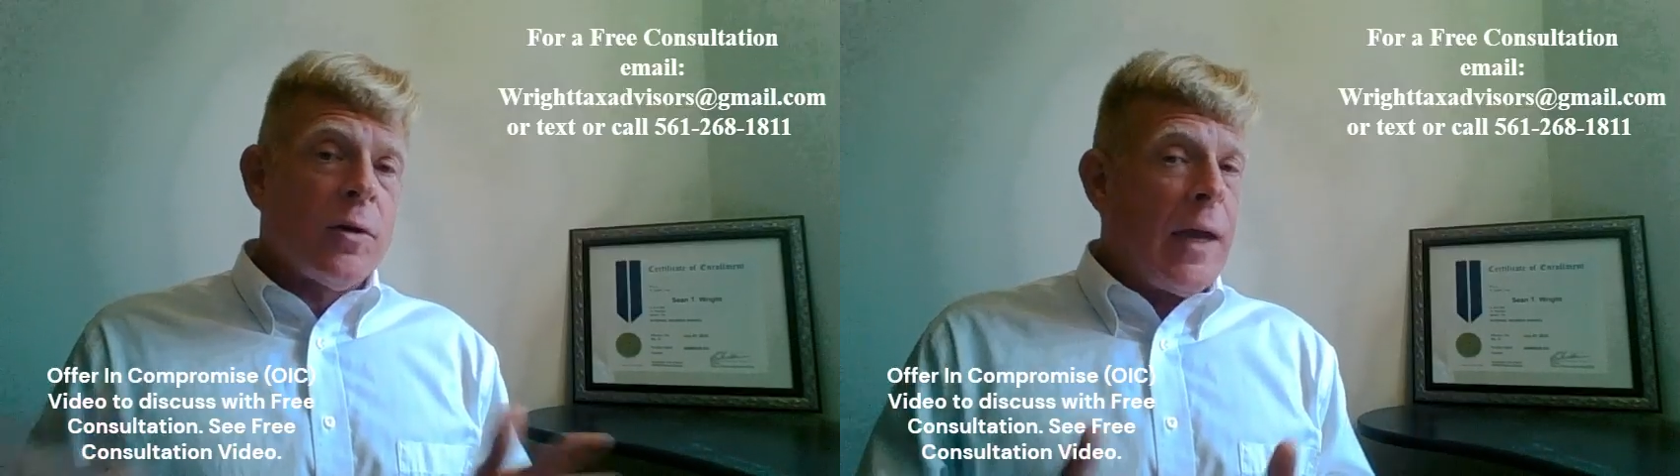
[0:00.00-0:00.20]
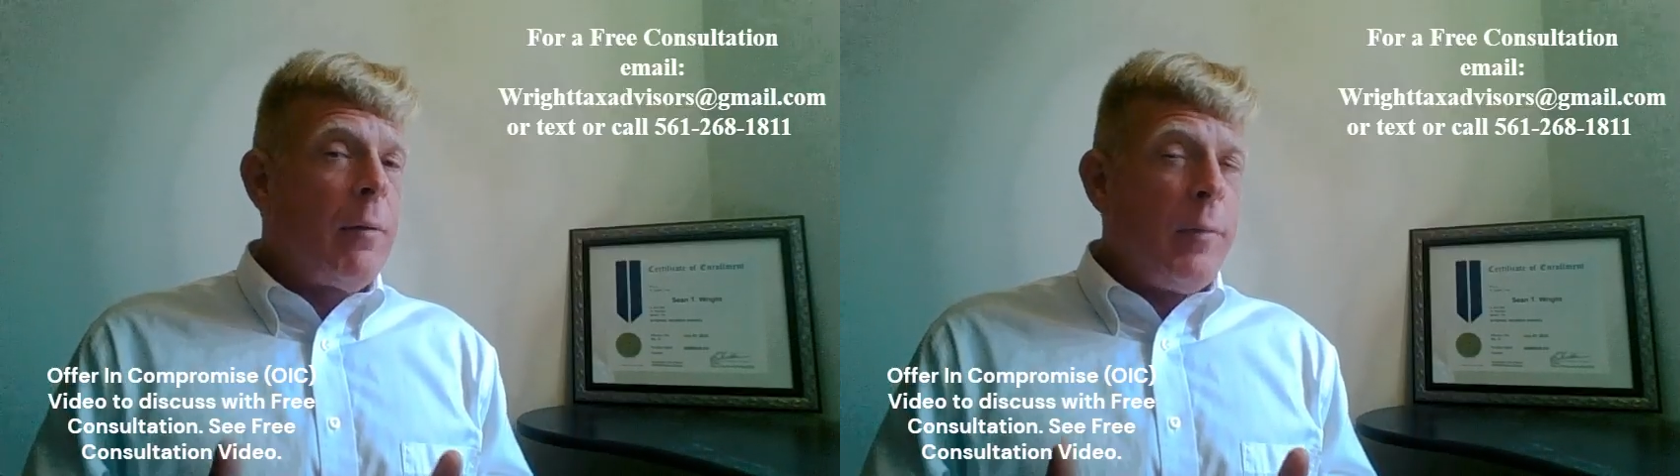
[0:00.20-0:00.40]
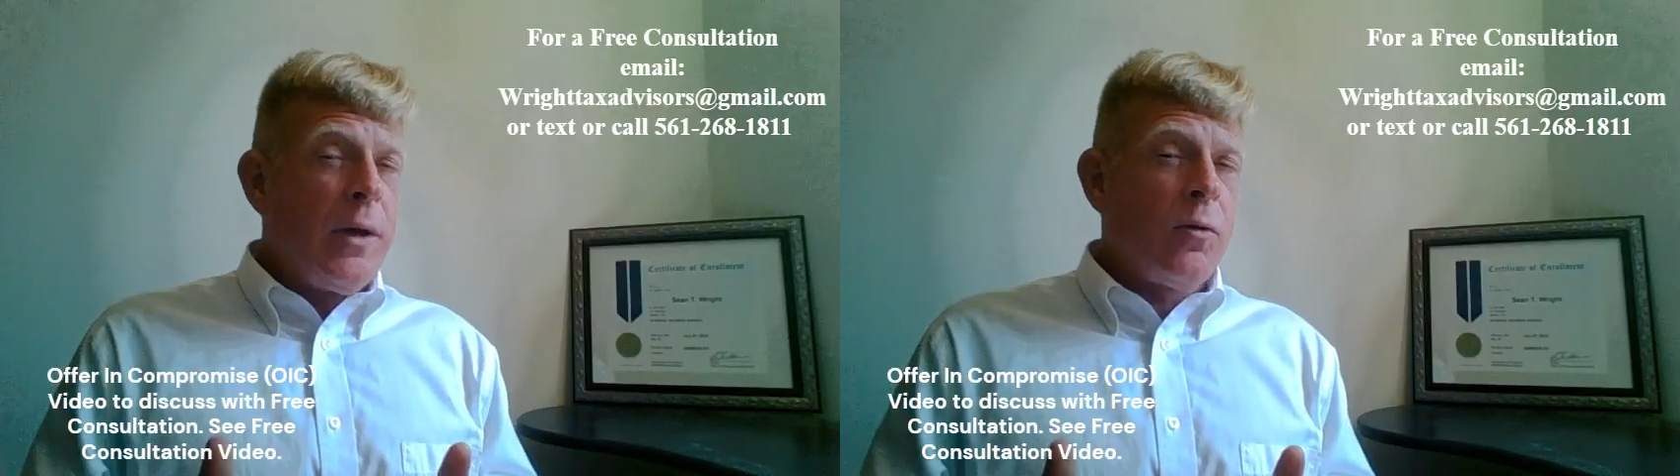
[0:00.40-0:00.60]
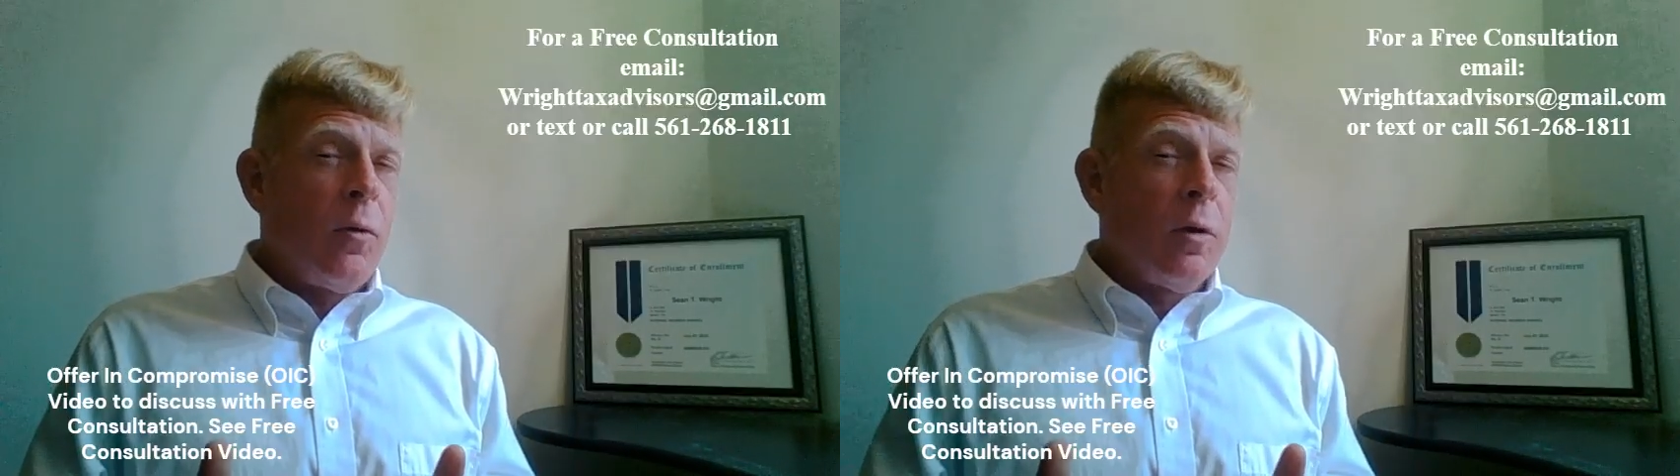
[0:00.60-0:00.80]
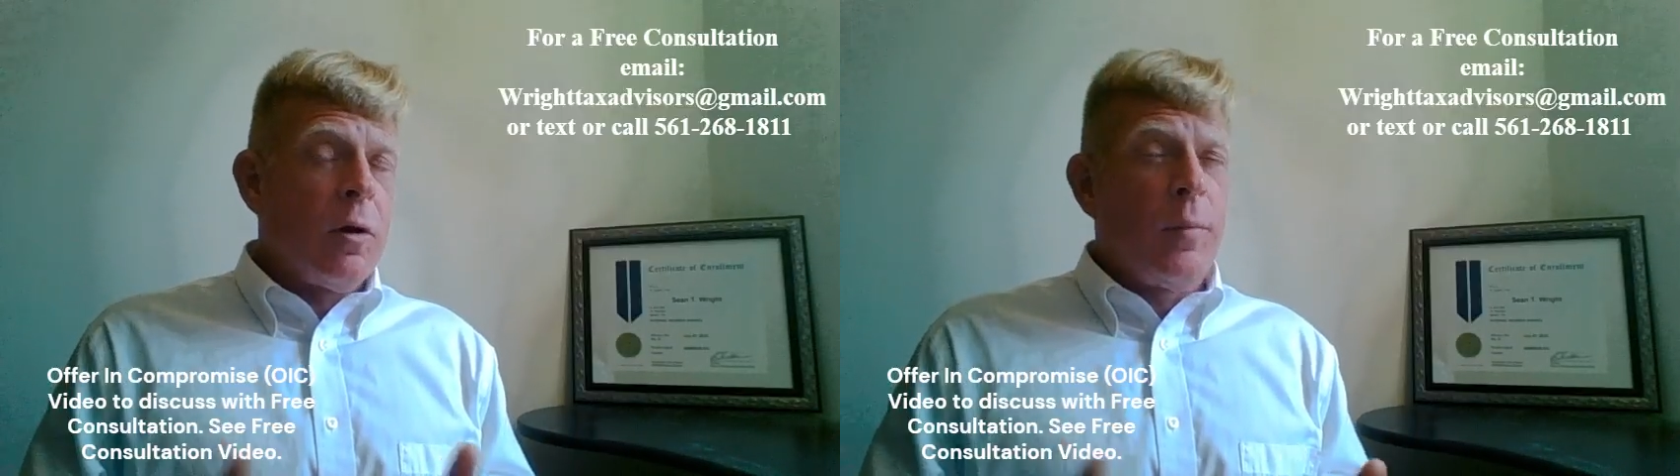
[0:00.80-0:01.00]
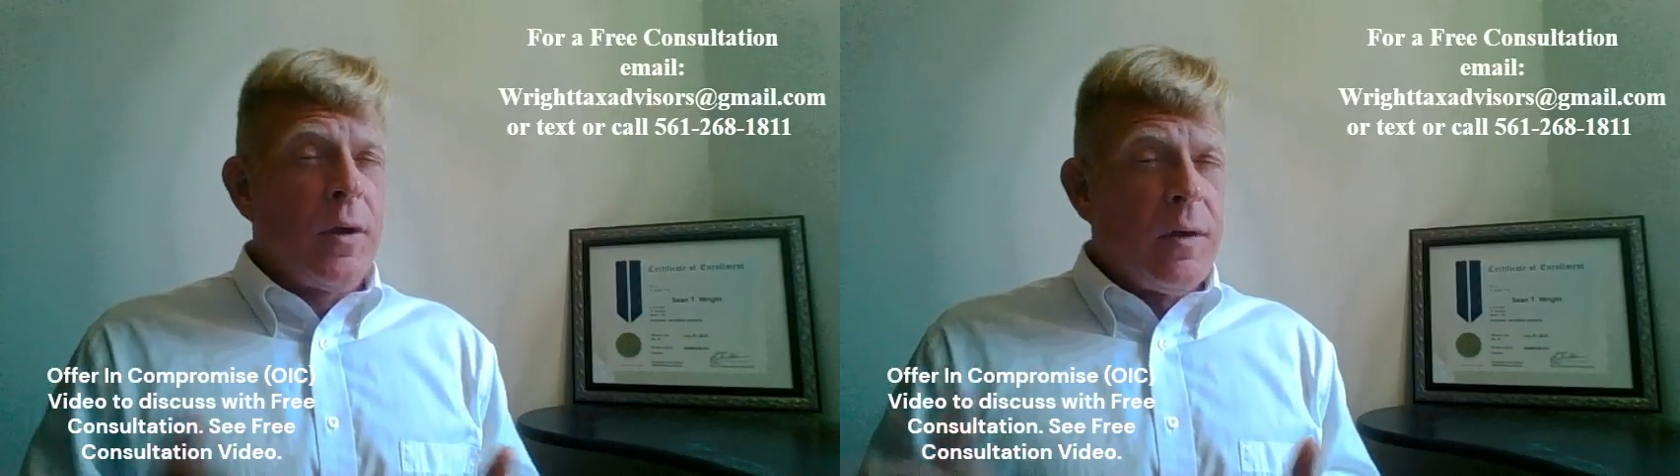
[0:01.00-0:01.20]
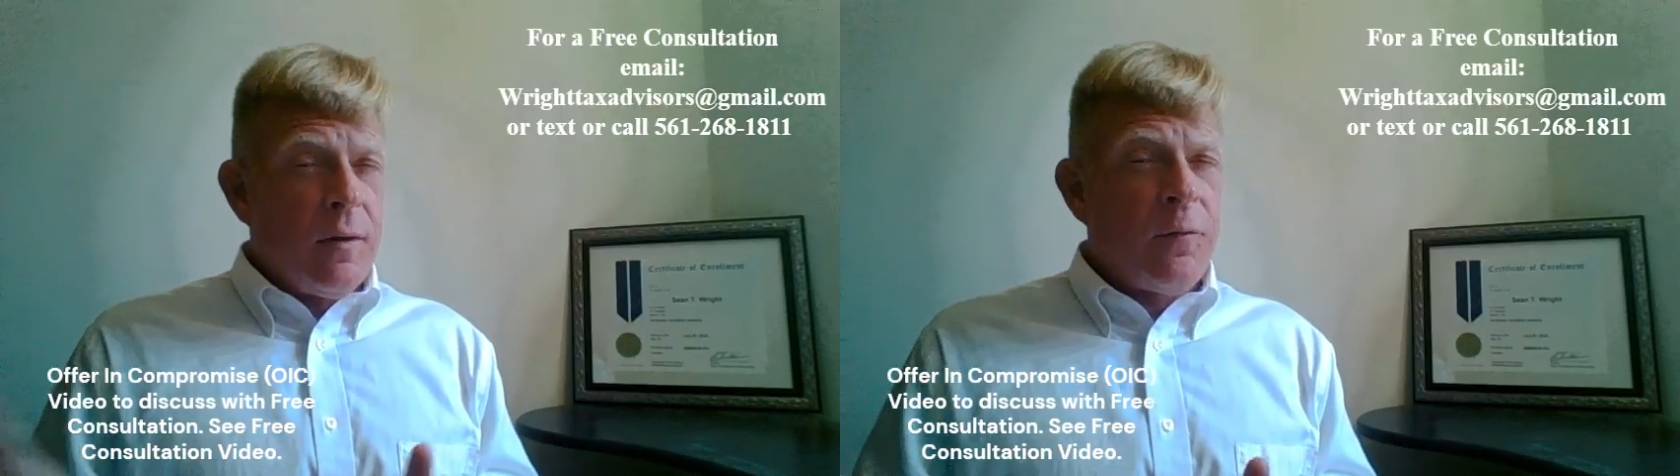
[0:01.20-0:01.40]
can be shorter, but then